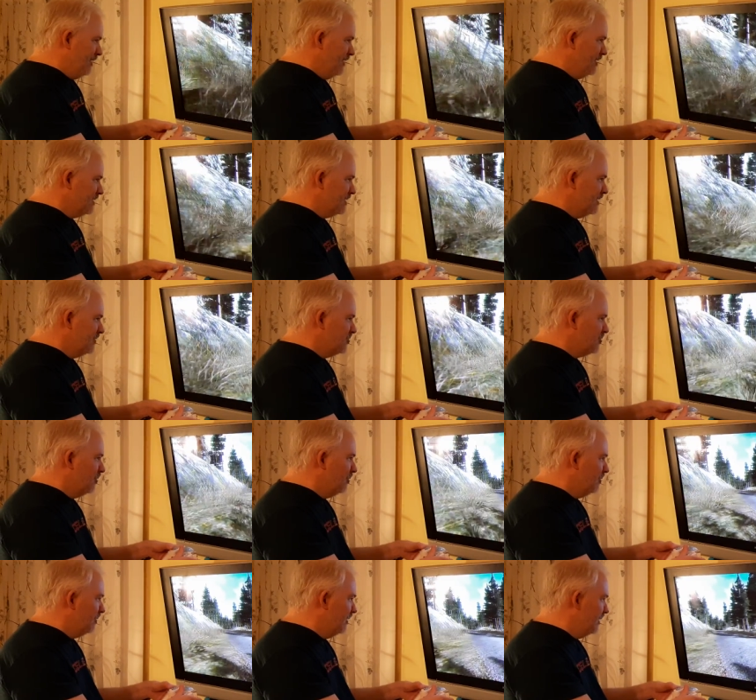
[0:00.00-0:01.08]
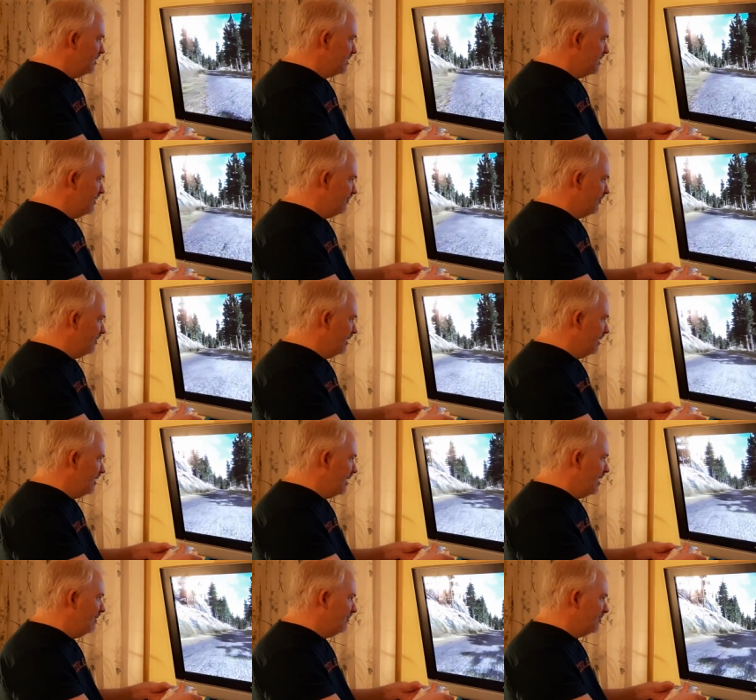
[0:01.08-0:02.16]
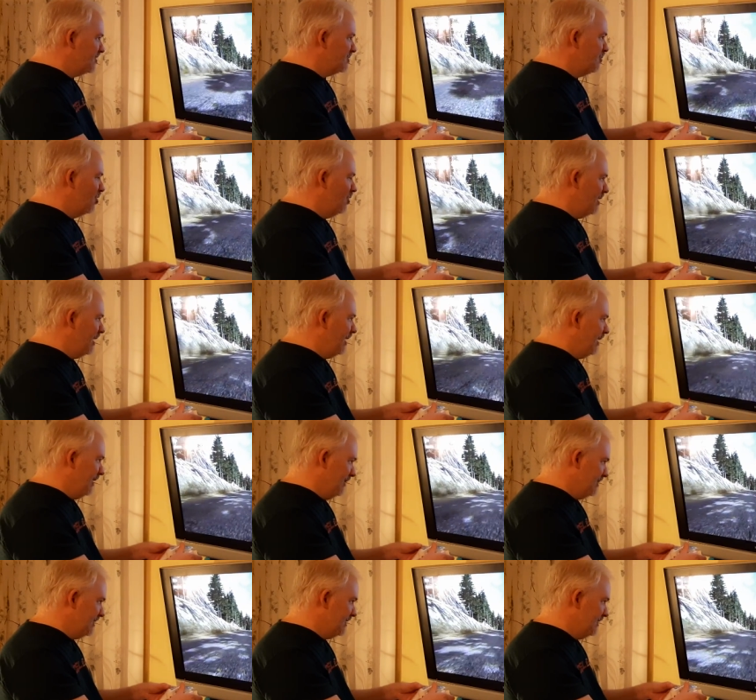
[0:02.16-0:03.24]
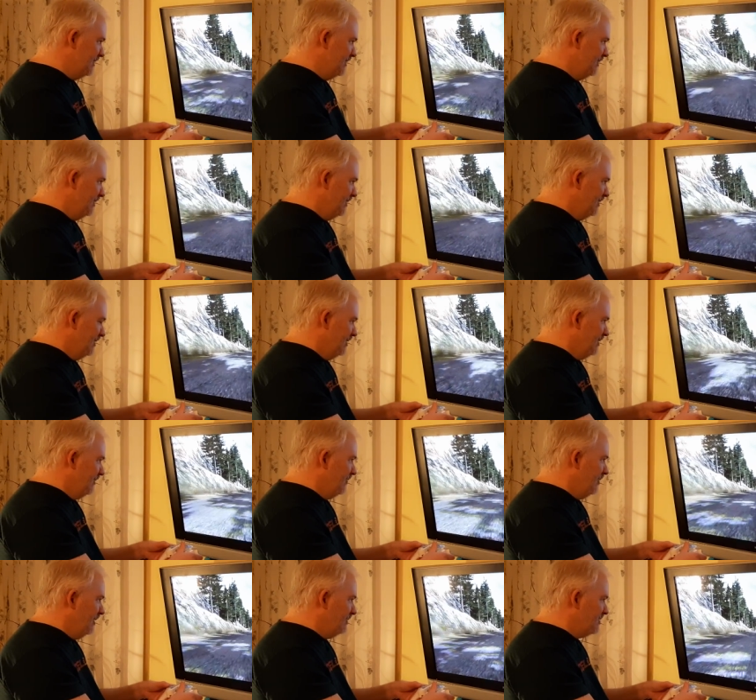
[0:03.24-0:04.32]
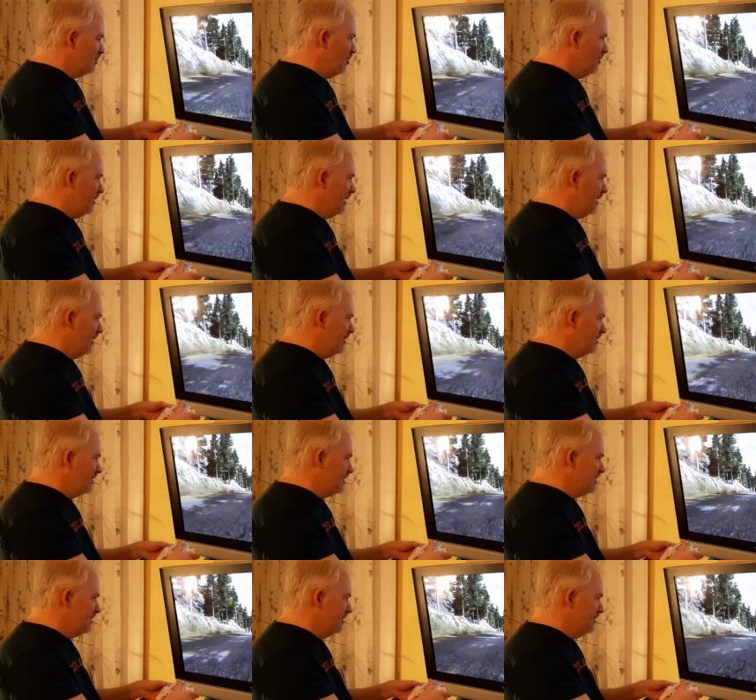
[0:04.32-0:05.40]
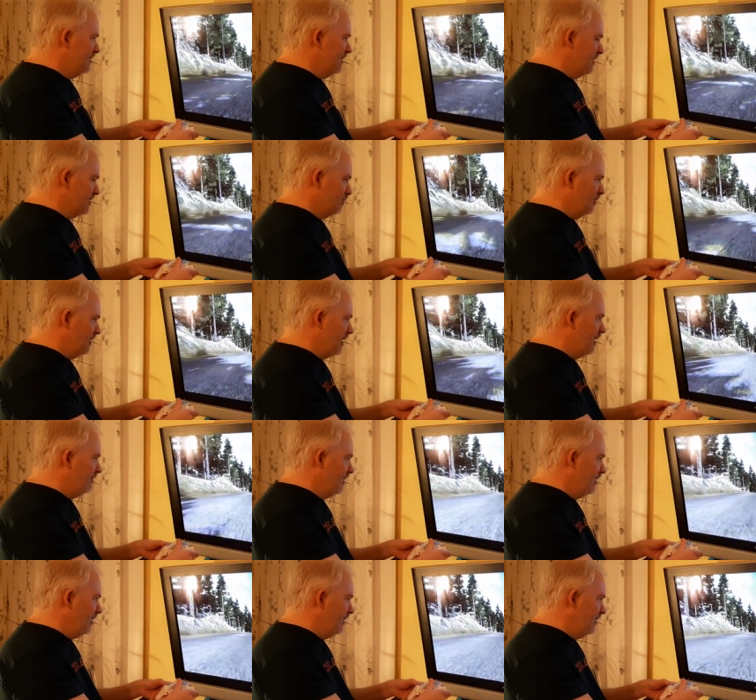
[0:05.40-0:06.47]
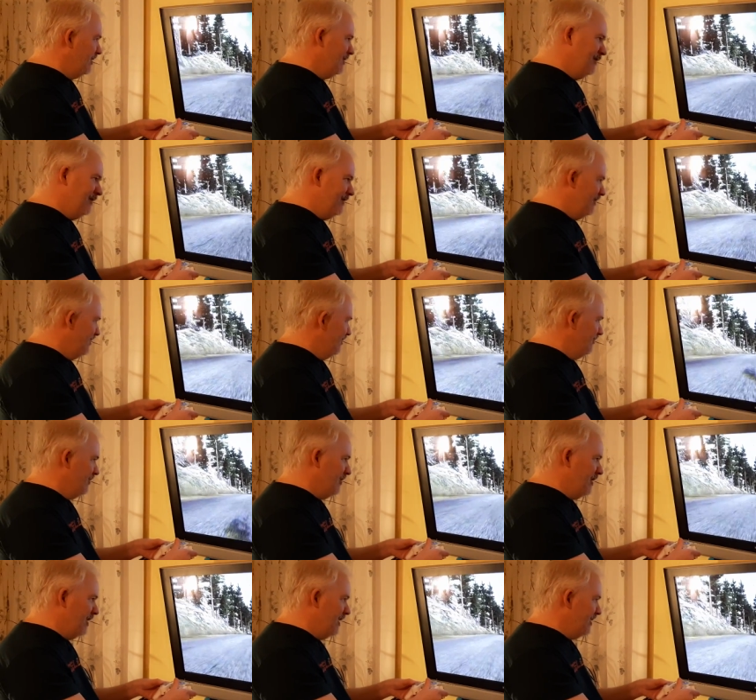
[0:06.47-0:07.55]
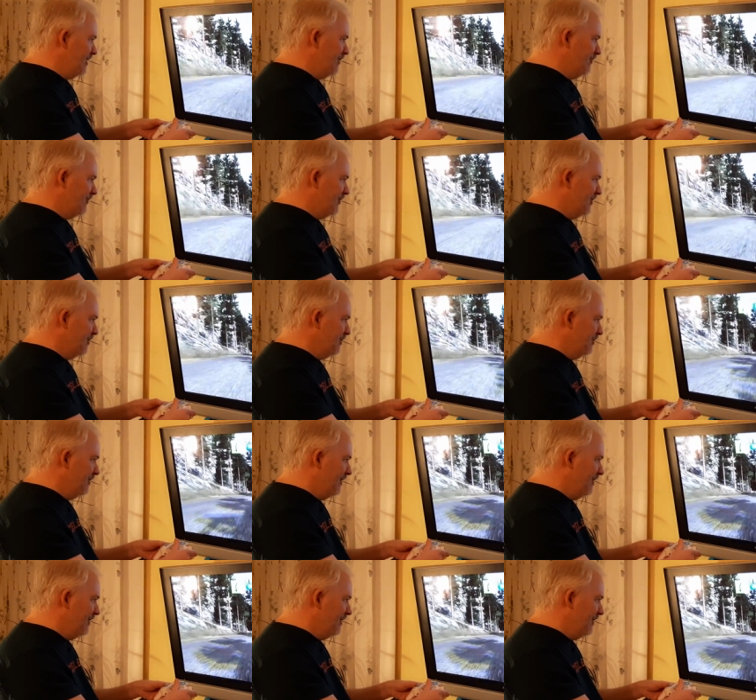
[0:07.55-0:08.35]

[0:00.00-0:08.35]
This controller is definitely not for small hands. If you have small hands, this will not be very ideal for you.